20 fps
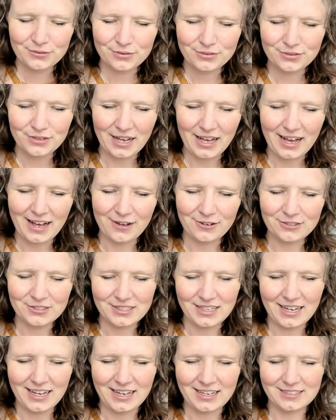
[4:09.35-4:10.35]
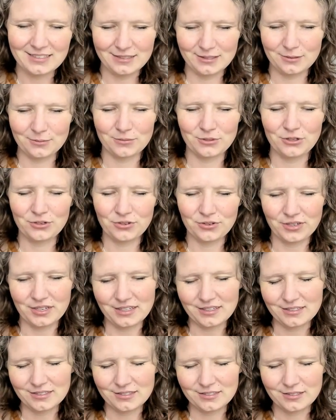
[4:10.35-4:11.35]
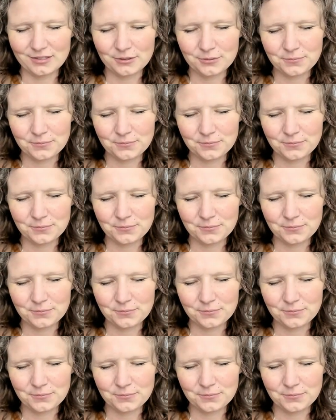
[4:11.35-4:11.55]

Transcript: a house that has some creaks.